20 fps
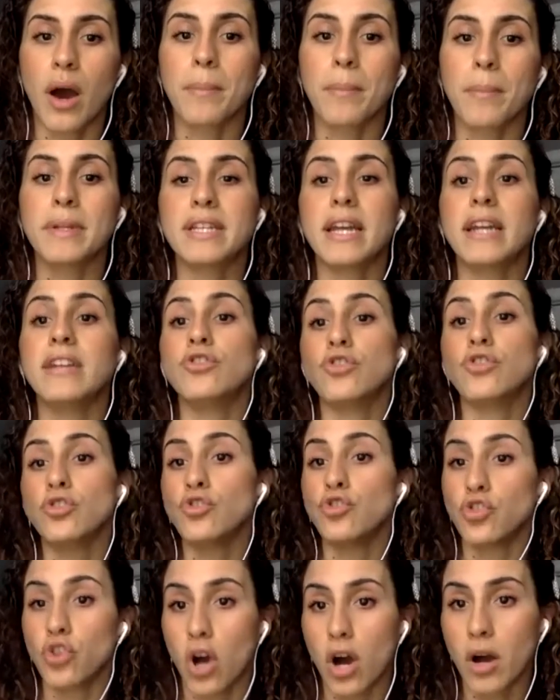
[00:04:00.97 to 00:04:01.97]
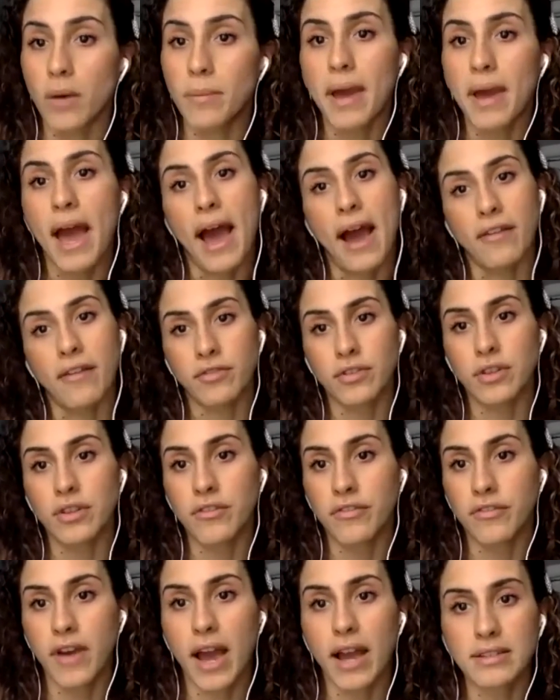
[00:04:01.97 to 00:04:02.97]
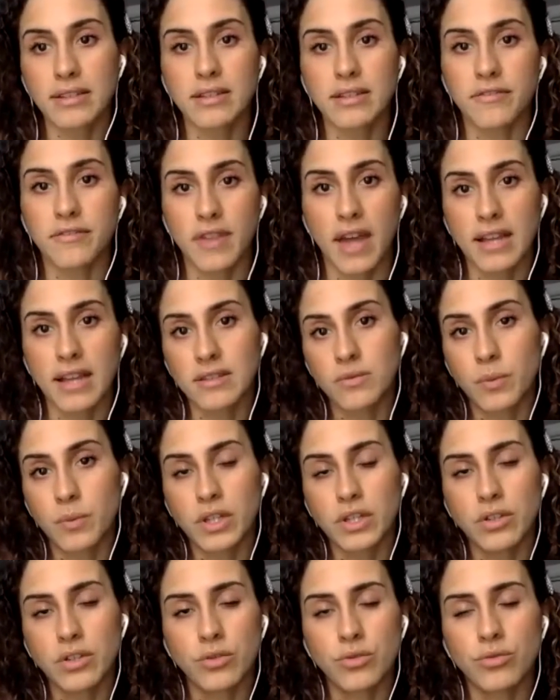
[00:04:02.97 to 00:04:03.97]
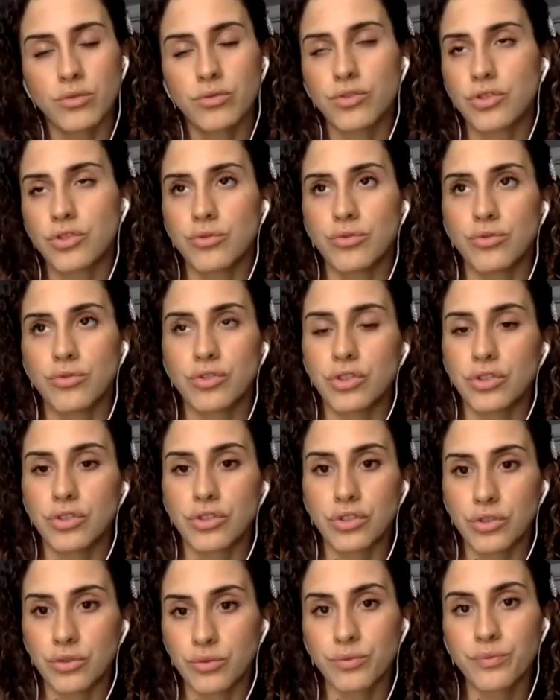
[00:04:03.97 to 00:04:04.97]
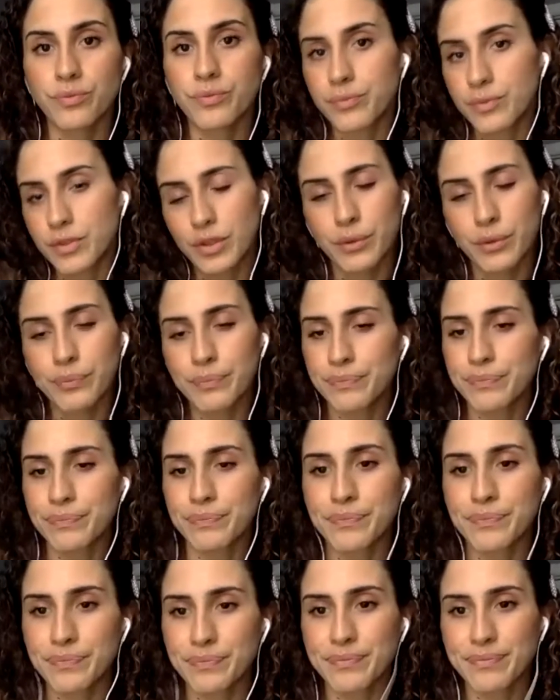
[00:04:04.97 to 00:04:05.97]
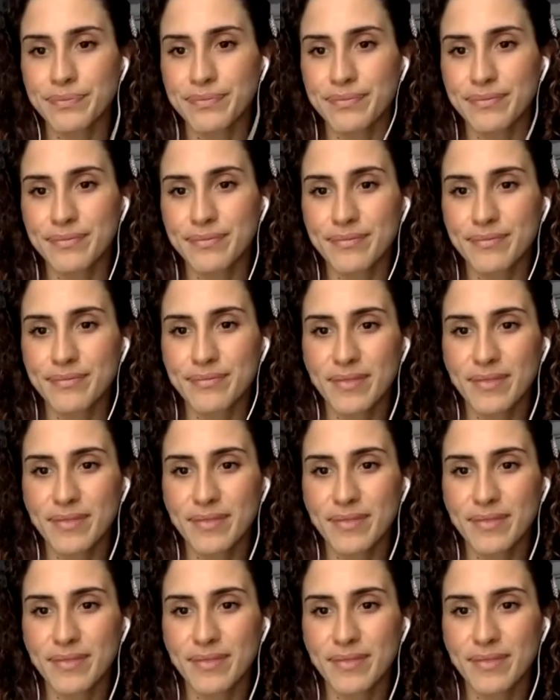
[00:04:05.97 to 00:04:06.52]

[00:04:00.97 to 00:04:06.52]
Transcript: a potential job after the fact, if that's what you choose to do. So, yeah.